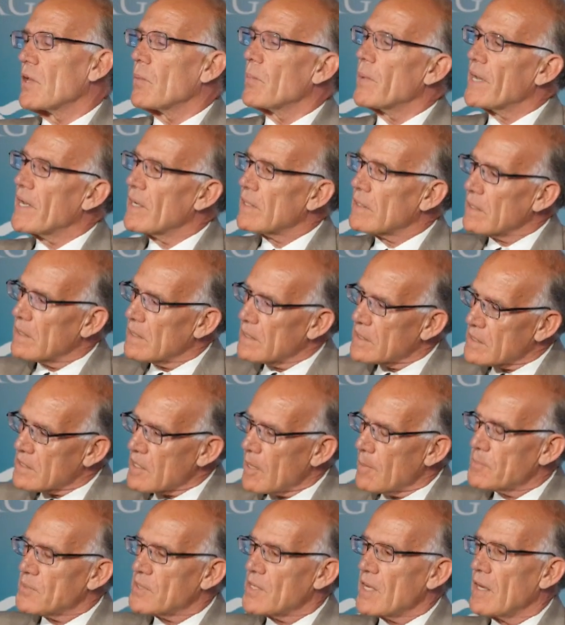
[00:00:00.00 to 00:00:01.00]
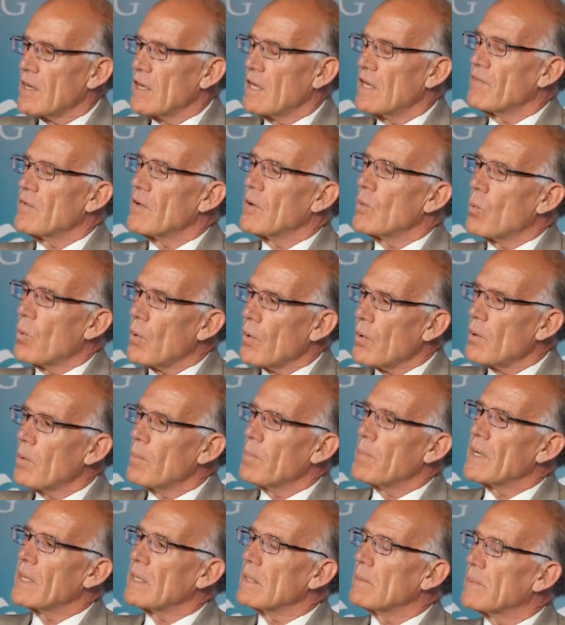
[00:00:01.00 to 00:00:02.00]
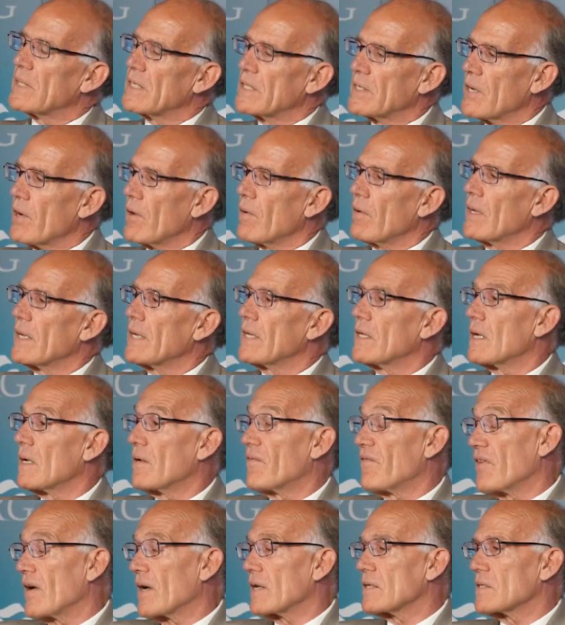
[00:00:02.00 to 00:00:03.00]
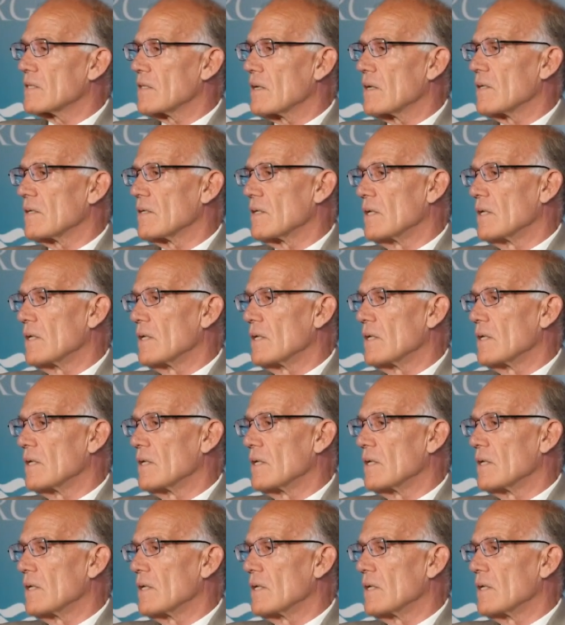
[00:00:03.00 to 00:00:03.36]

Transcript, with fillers: Then we get to the subset. If it were to materially affect,